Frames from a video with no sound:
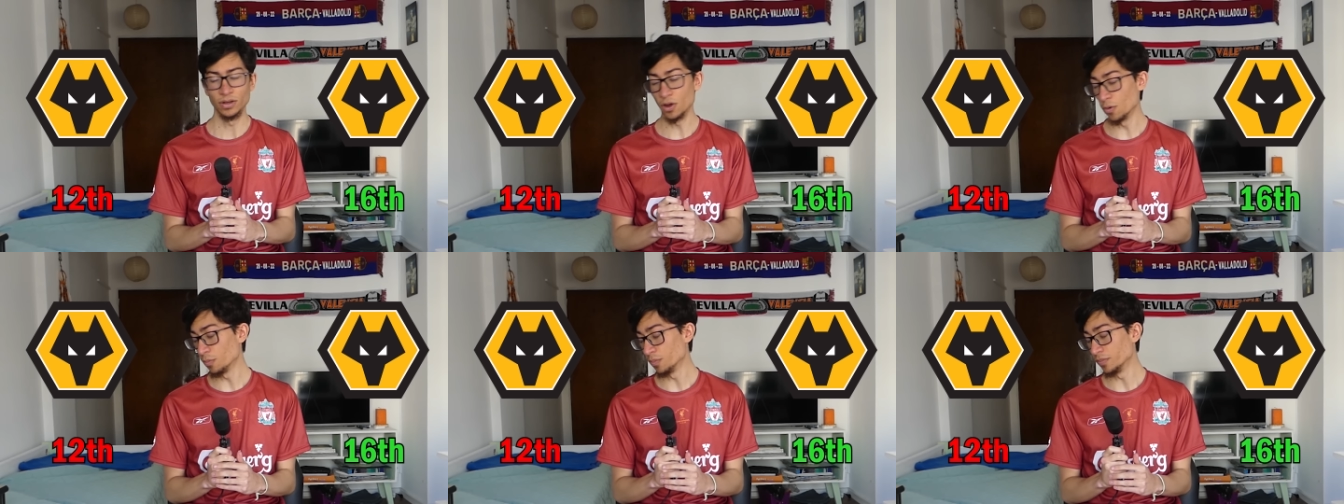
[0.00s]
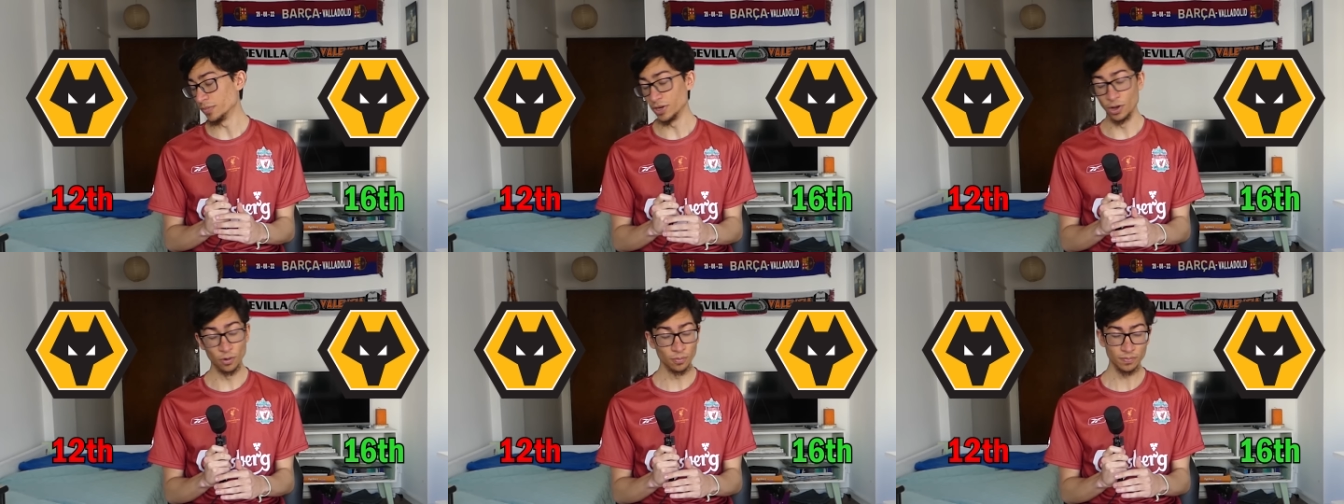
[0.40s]
Nope,
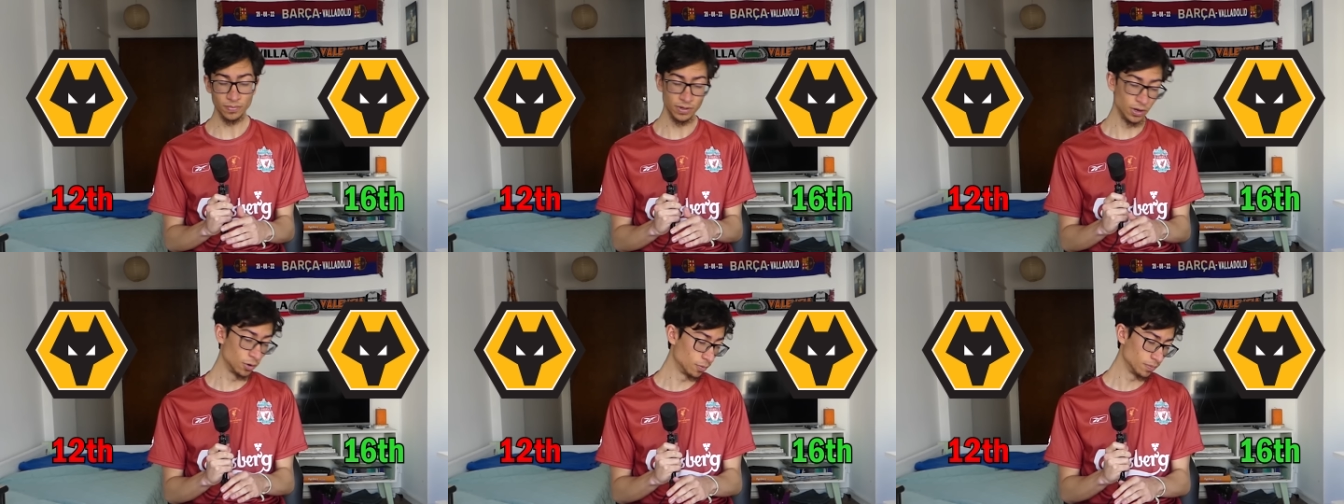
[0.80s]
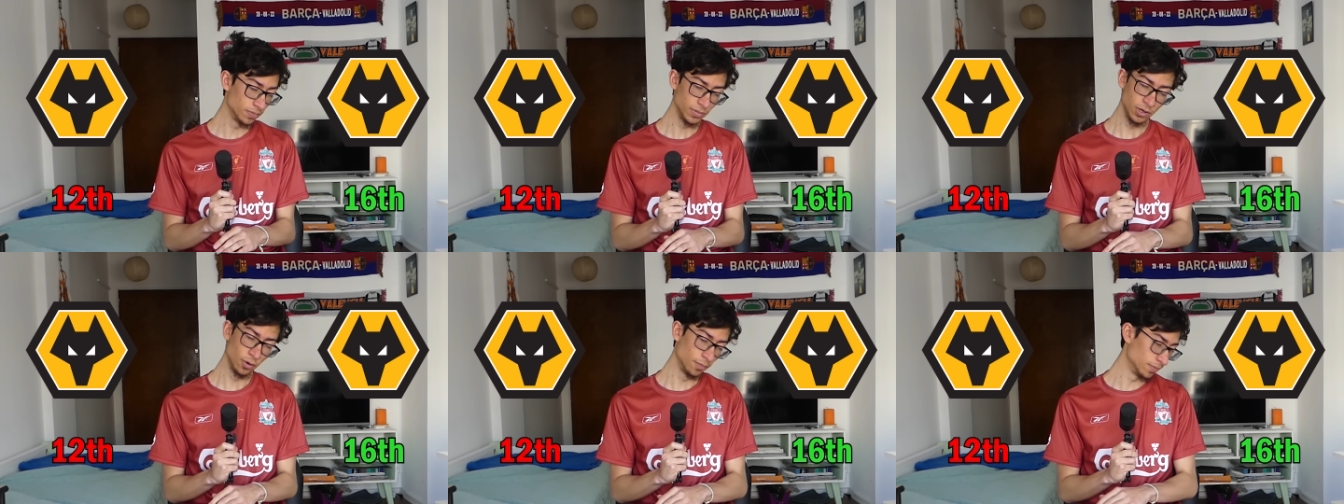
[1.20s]
nope,
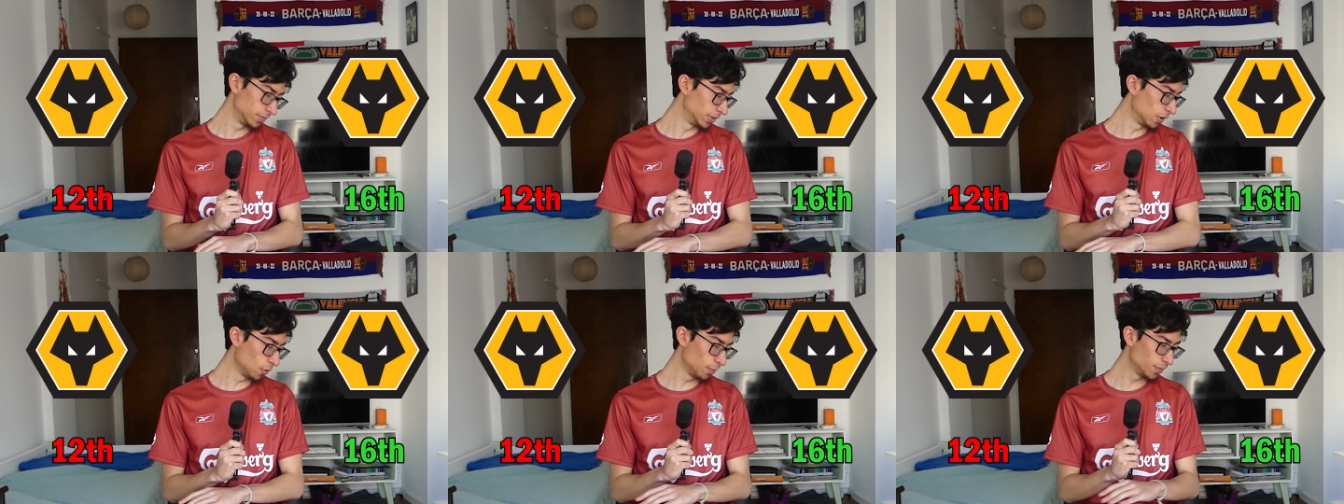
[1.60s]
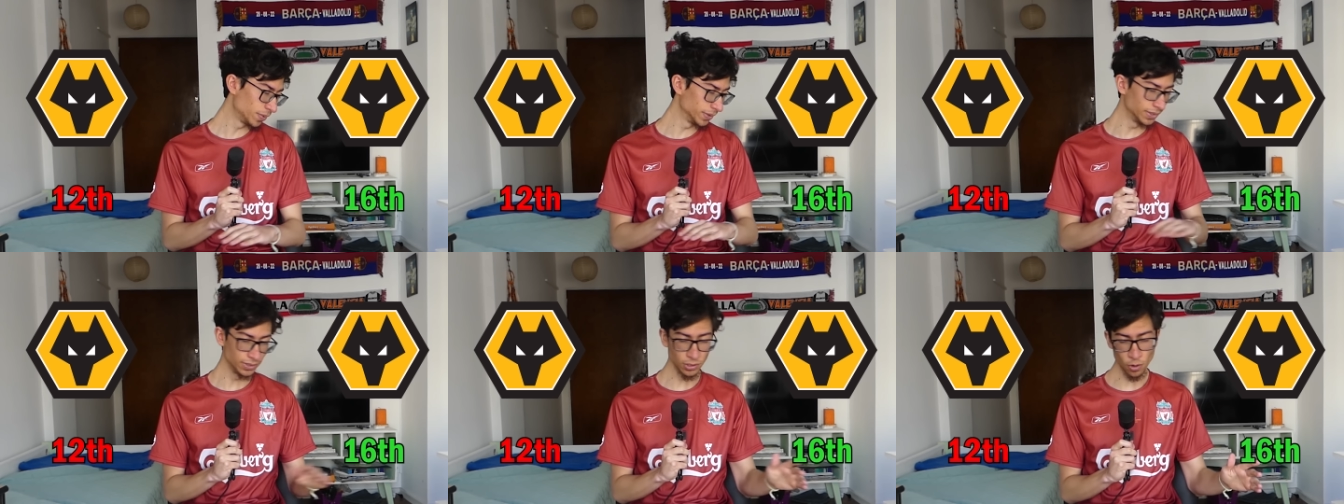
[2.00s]
nope, nope, nope,
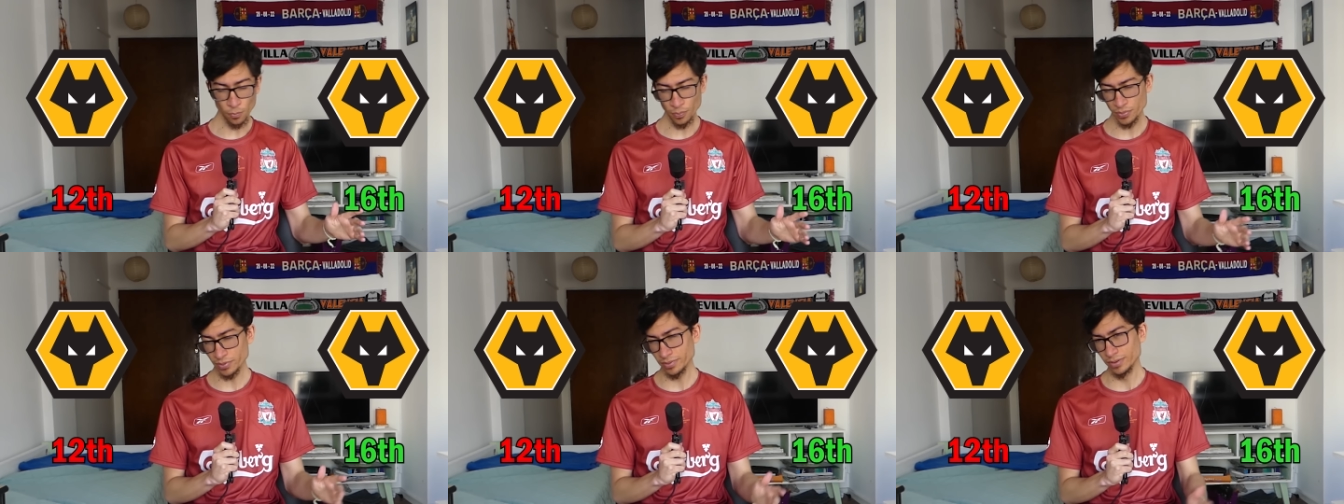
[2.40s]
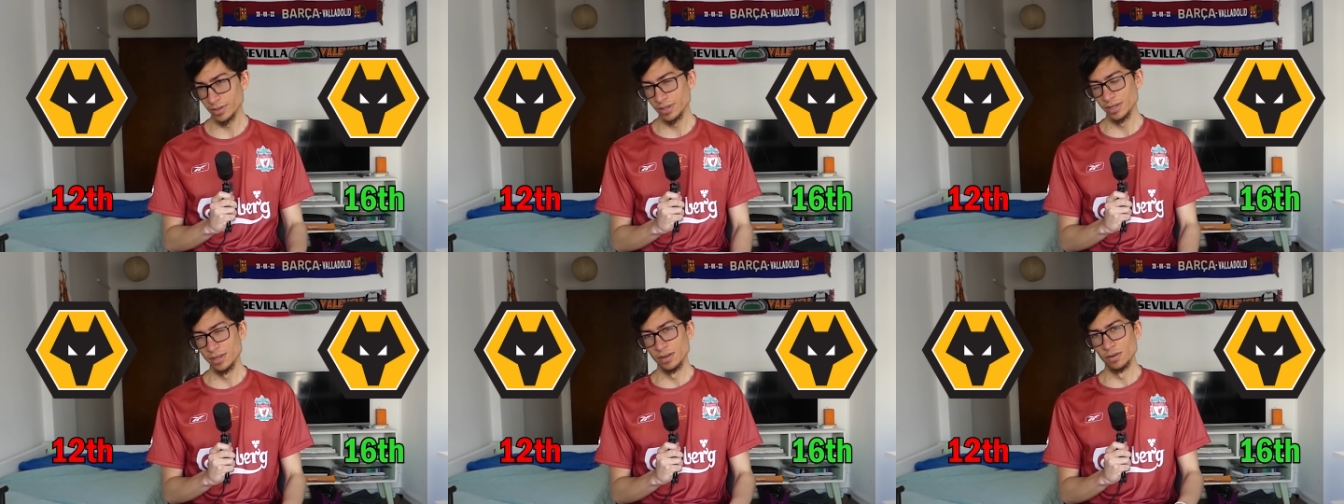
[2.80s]
nope.
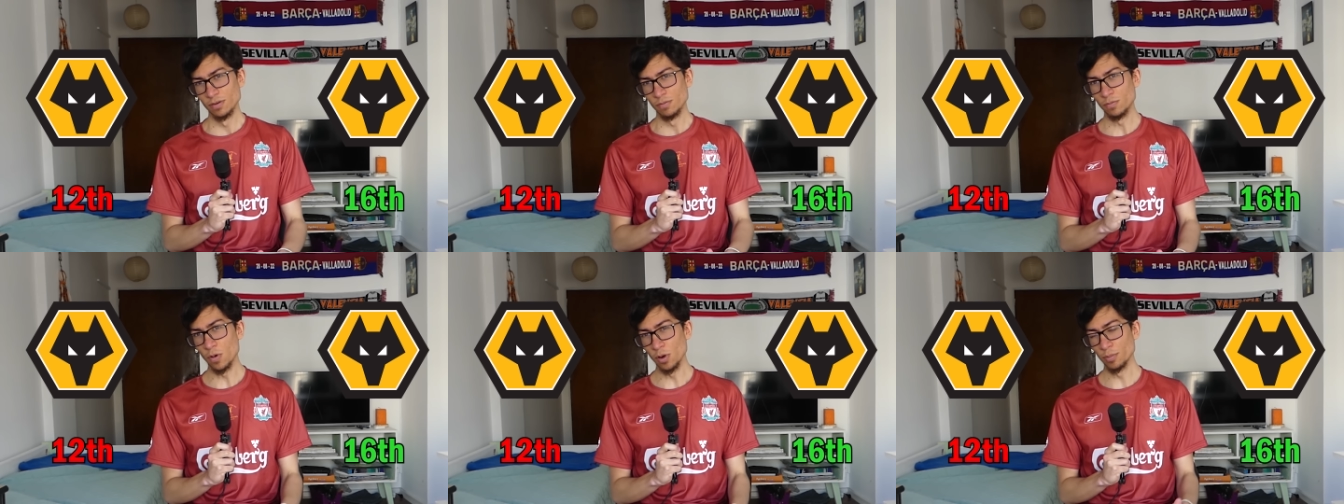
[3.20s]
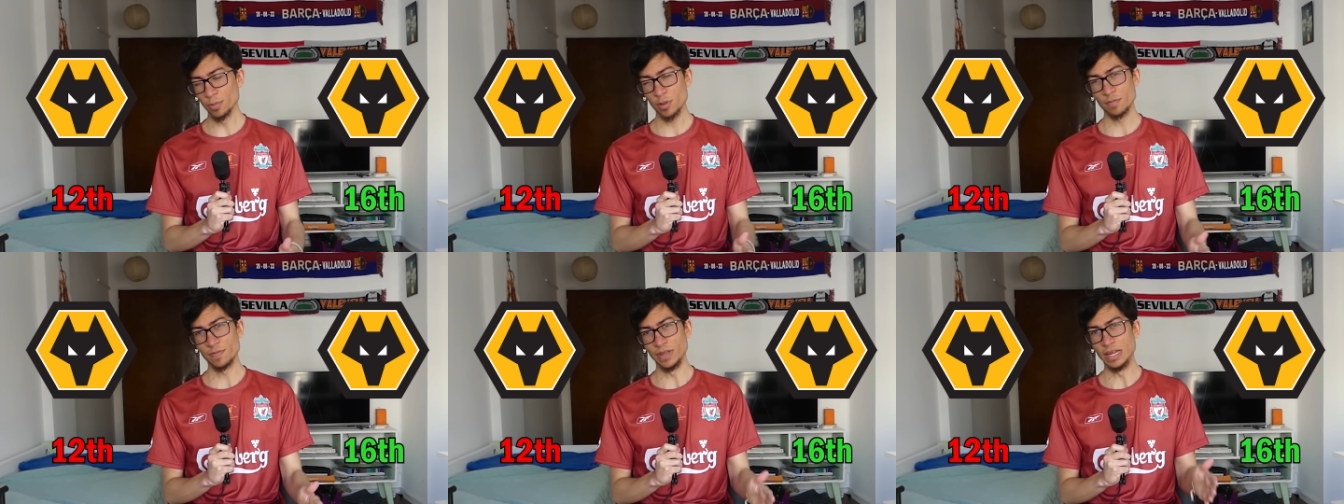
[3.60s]

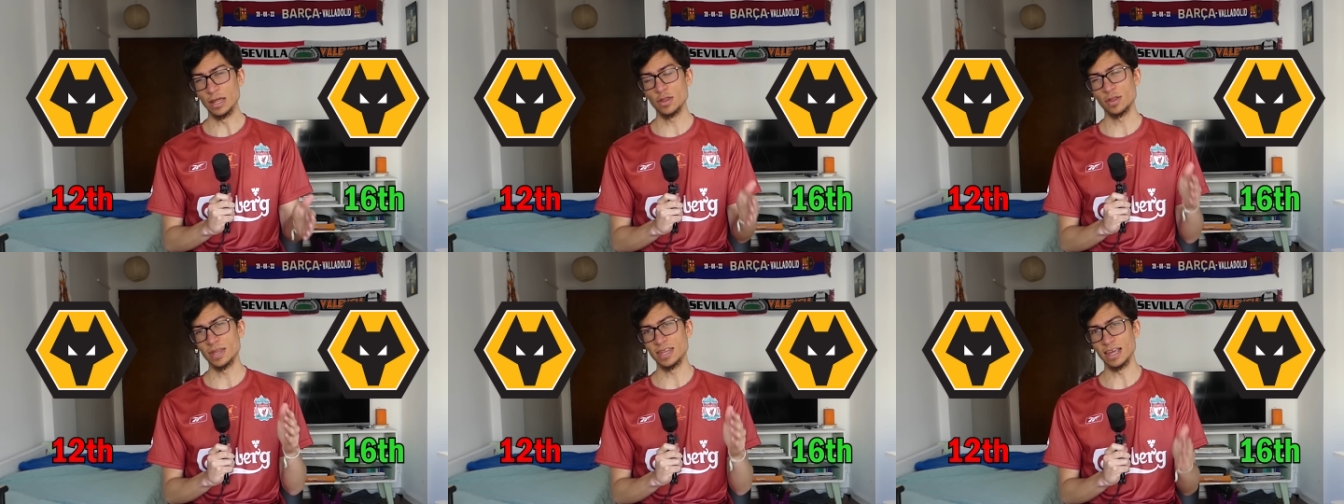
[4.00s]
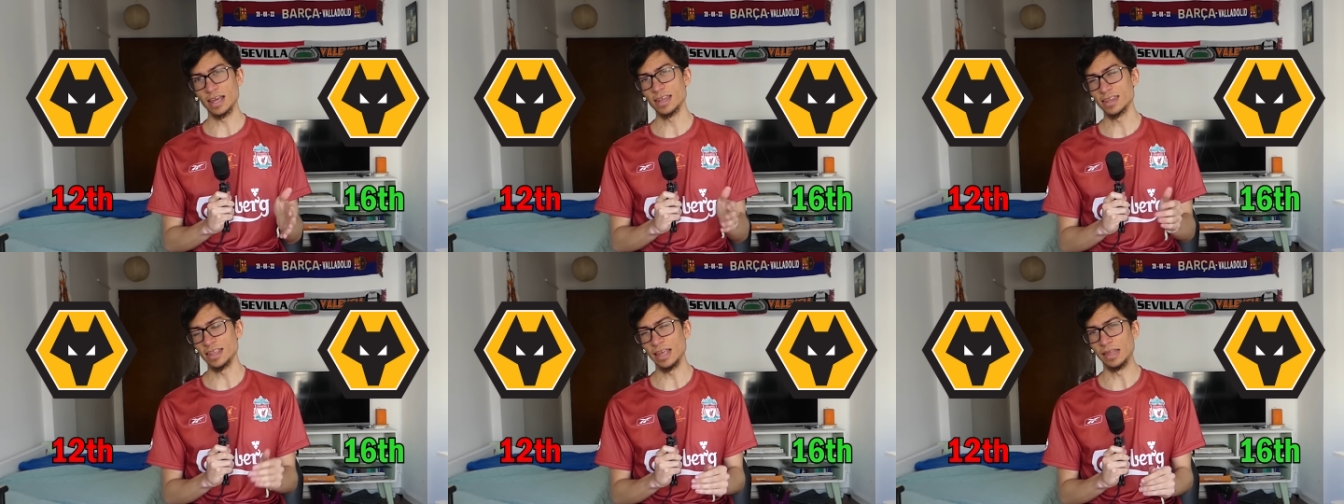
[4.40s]
Wolves finished
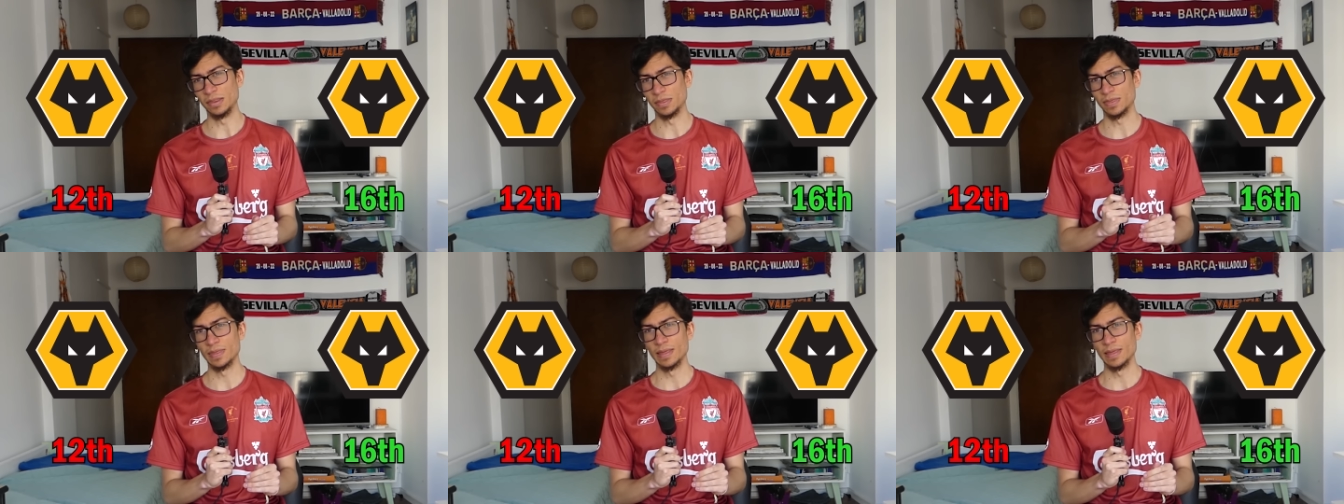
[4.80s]
16th.